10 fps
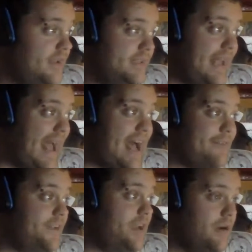
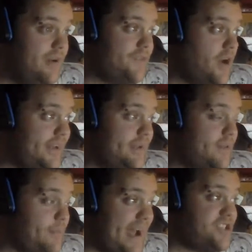half year, if not the
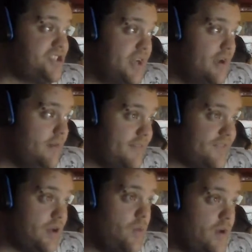past year, that
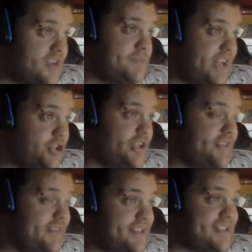there was potentially
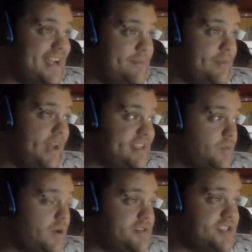things taking place in
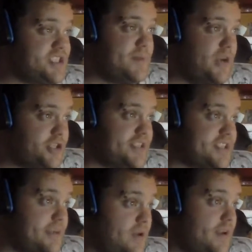regards to spiritualist
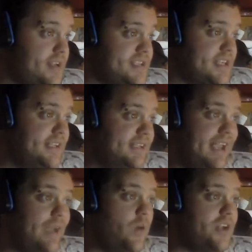communities
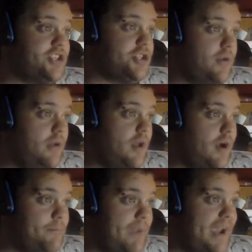in which
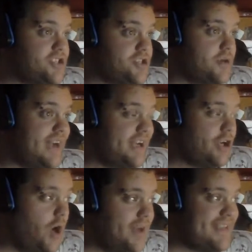made certain kind of
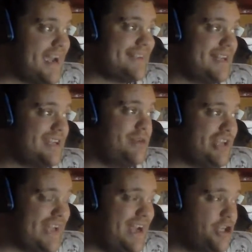contact and
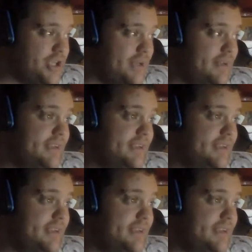communication,